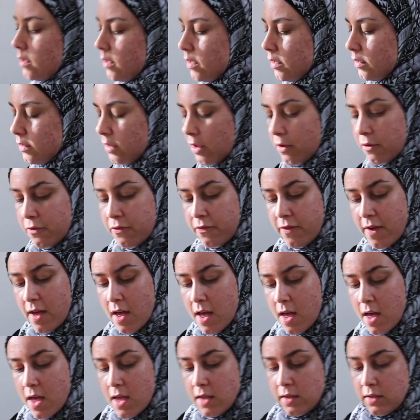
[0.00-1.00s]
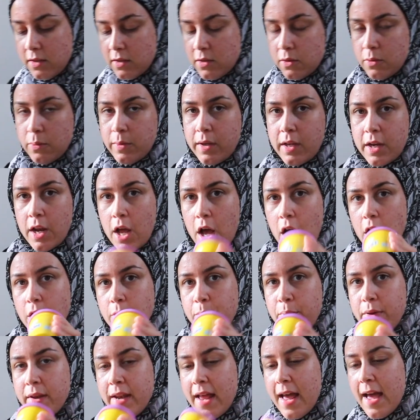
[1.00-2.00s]
So first we're going to
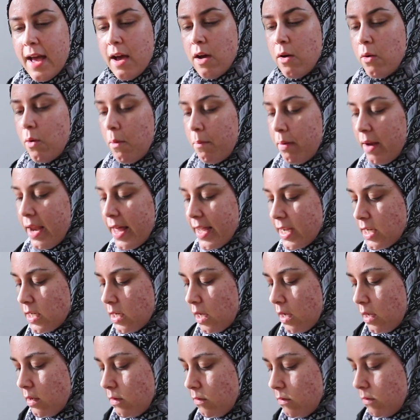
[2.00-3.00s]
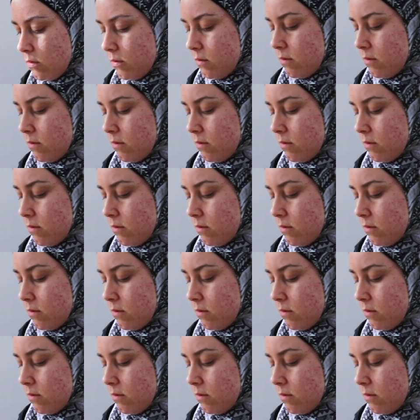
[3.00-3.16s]
open our Play-Doh.